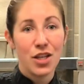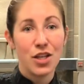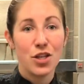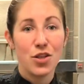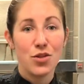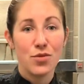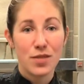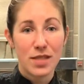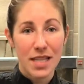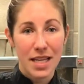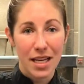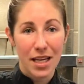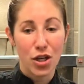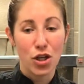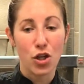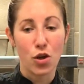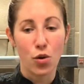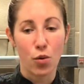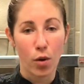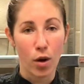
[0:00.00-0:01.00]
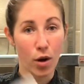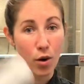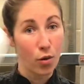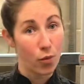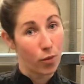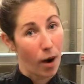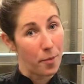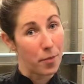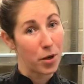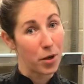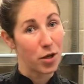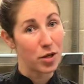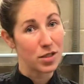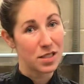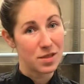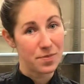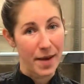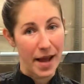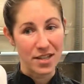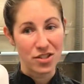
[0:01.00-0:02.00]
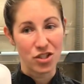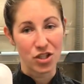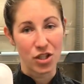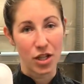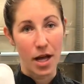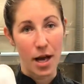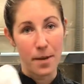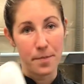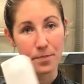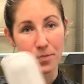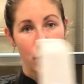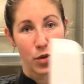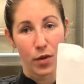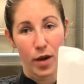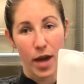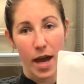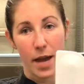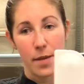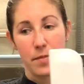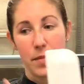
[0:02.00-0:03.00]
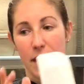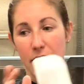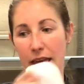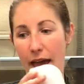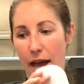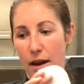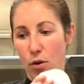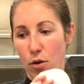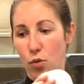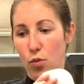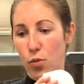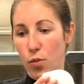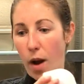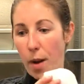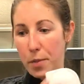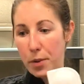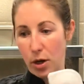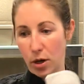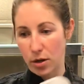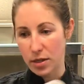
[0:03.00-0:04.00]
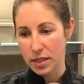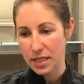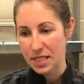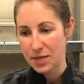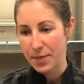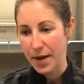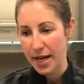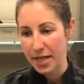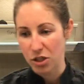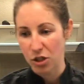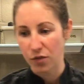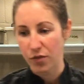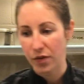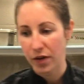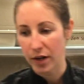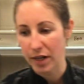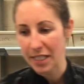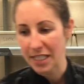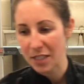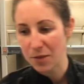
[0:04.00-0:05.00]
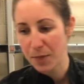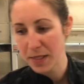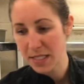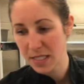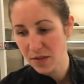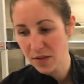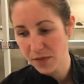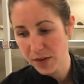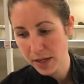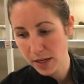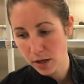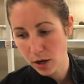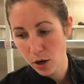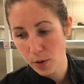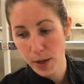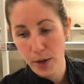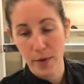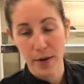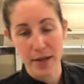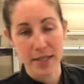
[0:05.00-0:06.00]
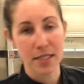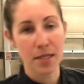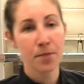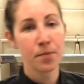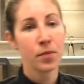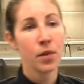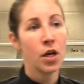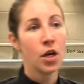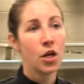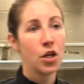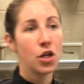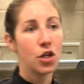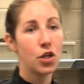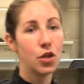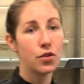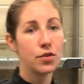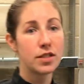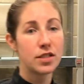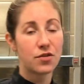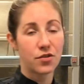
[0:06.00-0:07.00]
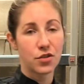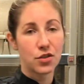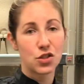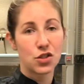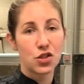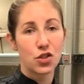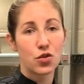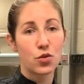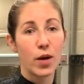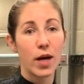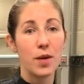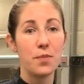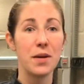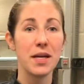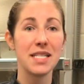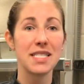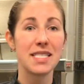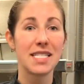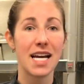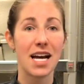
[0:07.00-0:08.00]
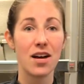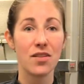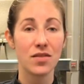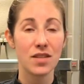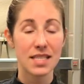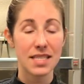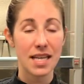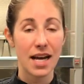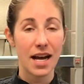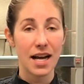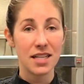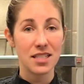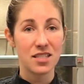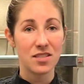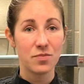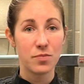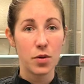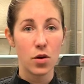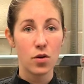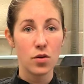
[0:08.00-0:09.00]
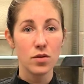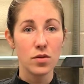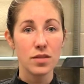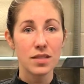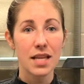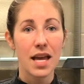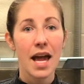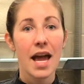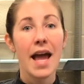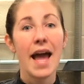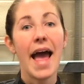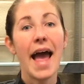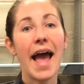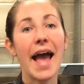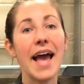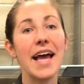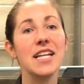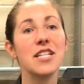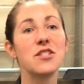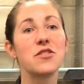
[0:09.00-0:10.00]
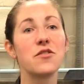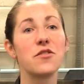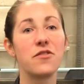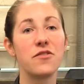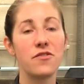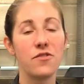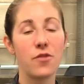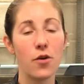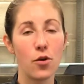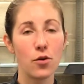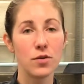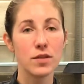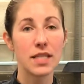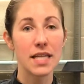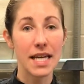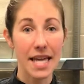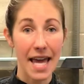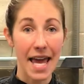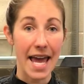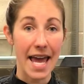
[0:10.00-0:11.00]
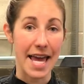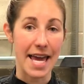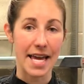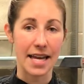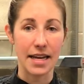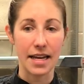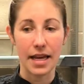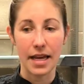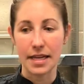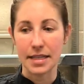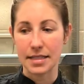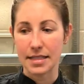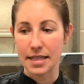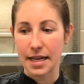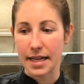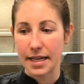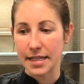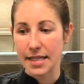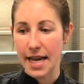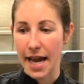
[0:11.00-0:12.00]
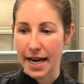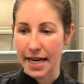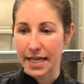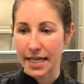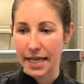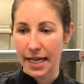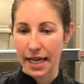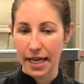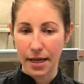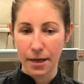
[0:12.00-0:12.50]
using your rubber spatula. Okay, again, rubber spatula, very specific in our request. Used for scraping down the sides of bowls, and folding in is a technique.